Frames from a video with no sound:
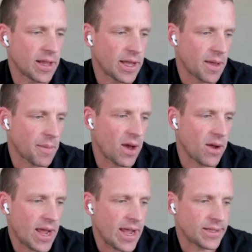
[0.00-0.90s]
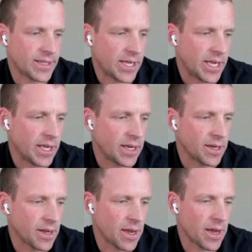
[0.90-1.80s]
like about
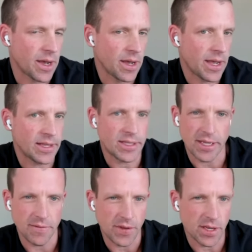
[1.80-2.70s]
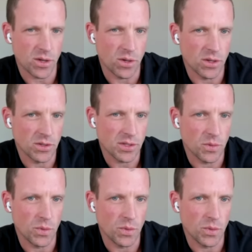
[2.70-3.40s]
18 vehicles.